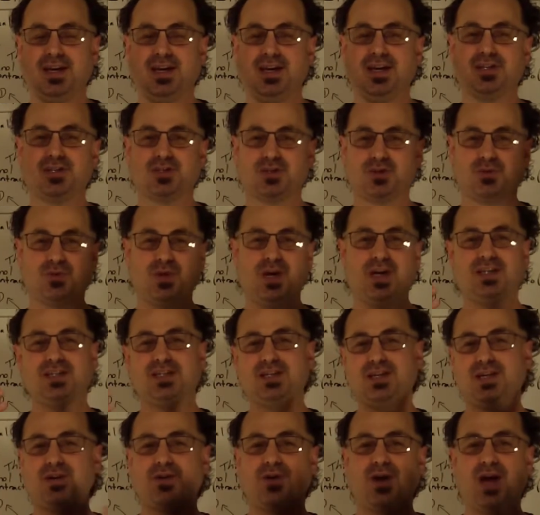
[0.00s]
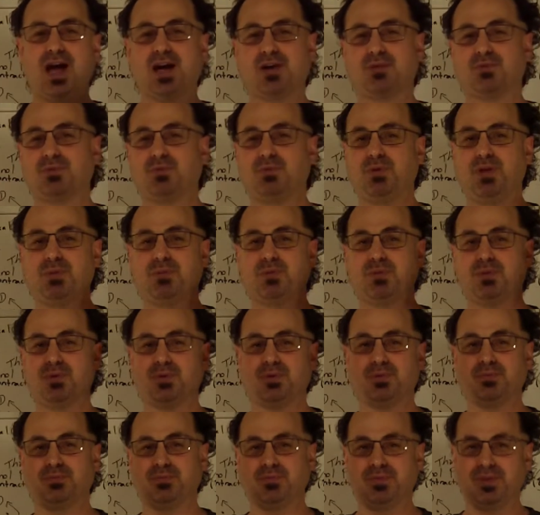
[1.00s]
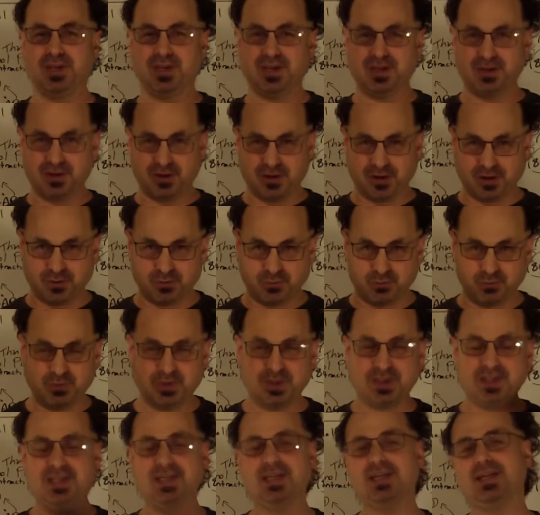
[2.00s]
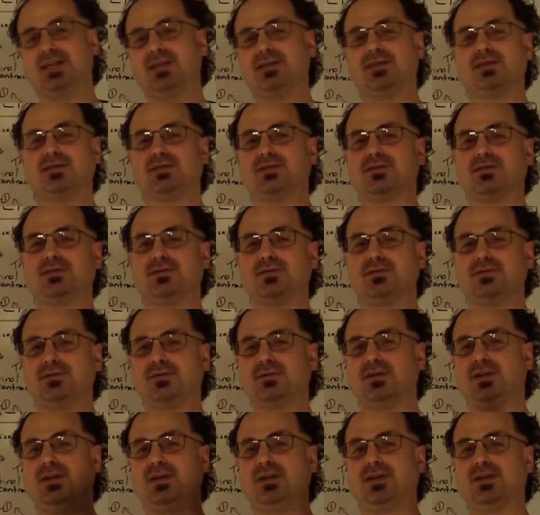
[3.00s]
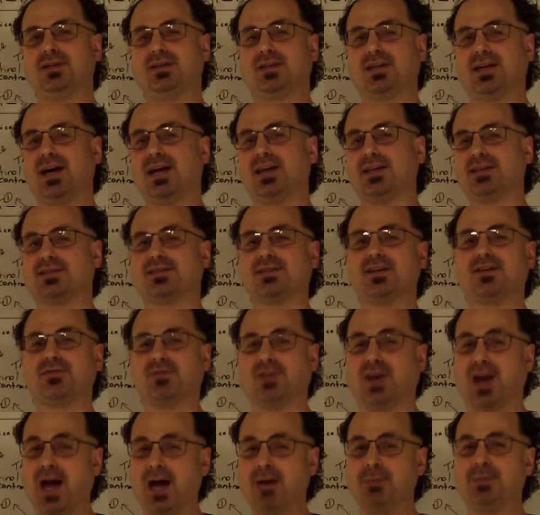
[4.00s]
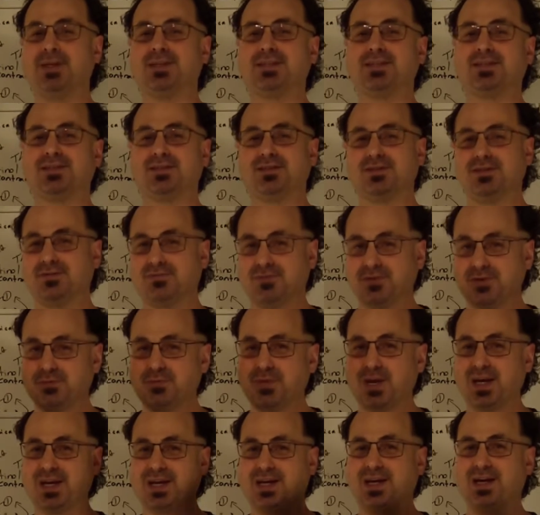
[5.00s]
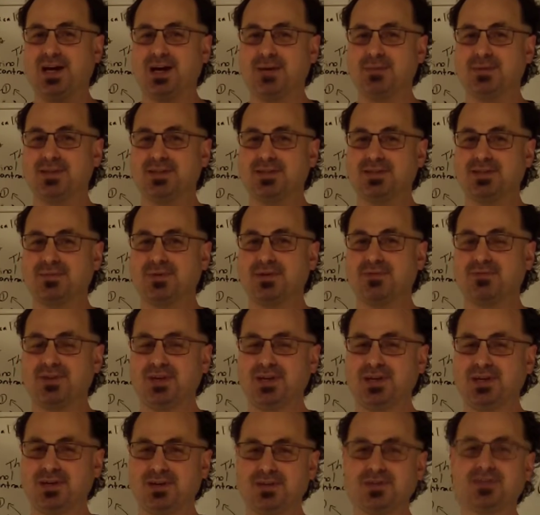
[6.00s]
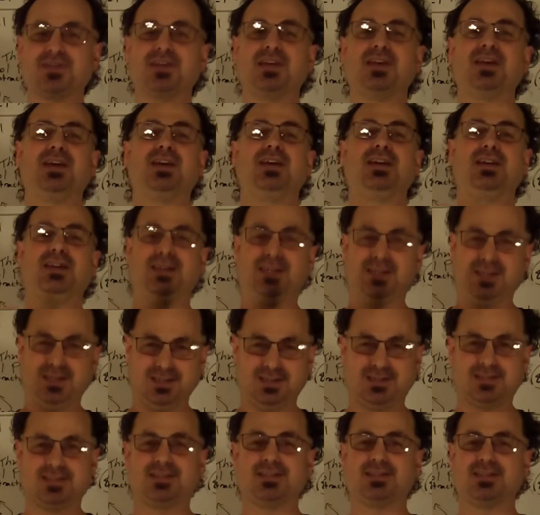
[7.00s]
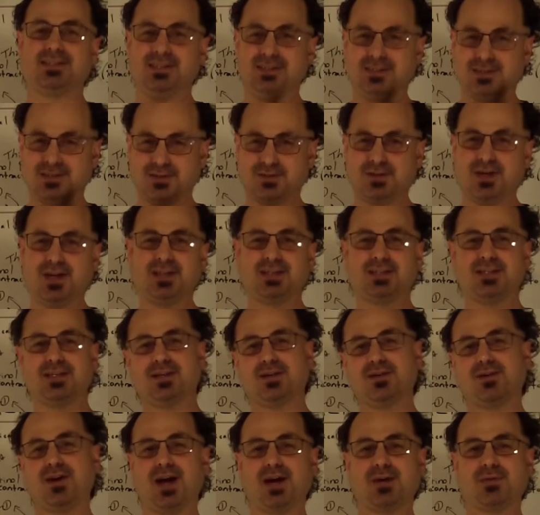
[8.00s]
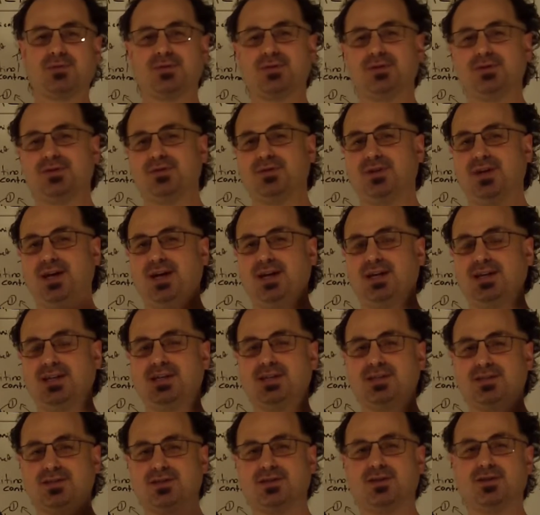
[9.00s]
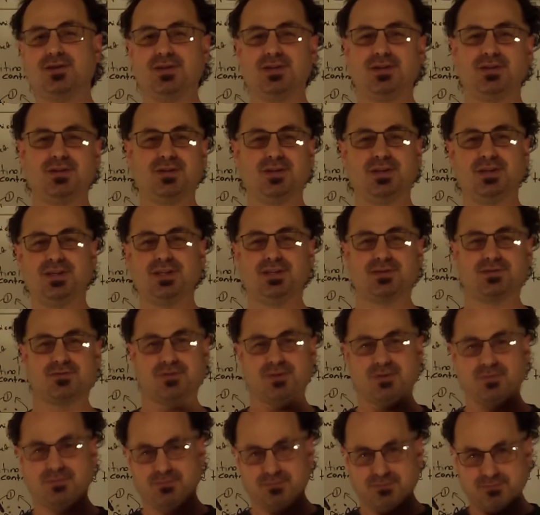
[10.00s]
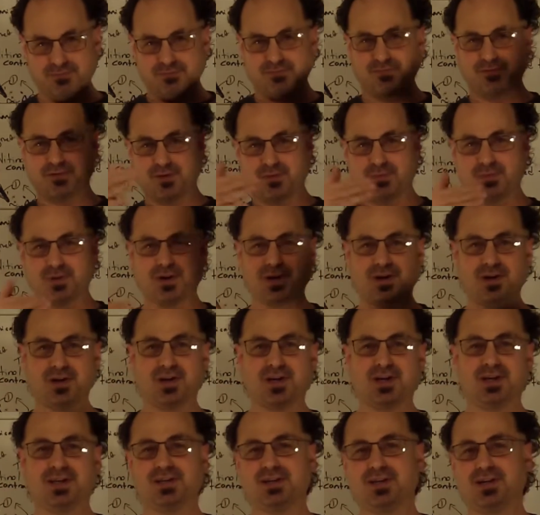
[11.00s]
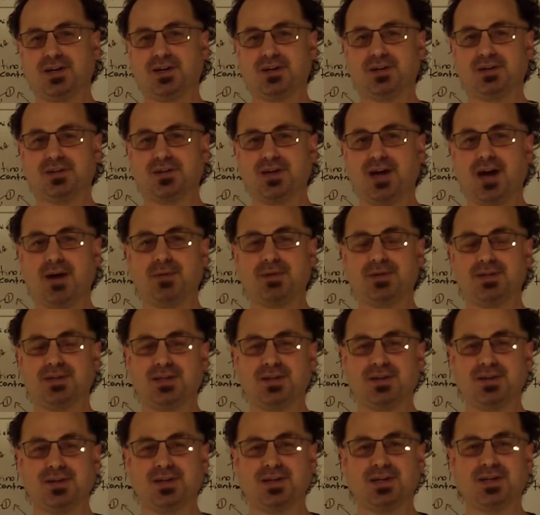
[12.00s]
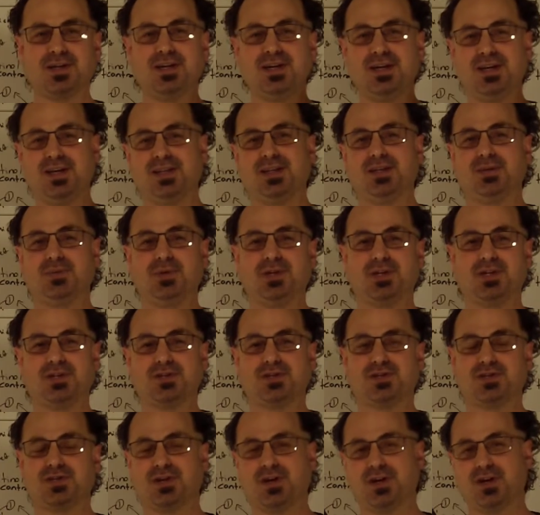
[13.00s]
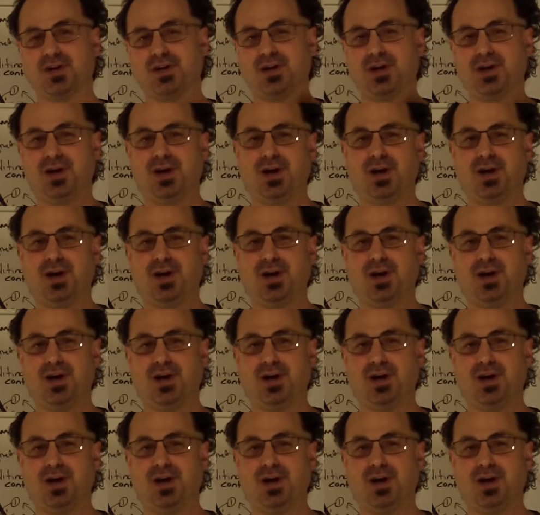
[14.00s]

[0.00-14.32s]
It's great to interact with people that are really into the kind of stuff that I'm into. If you're making comments on my videos, it's great to interact with you and get to know you, at least from our commentary that we can share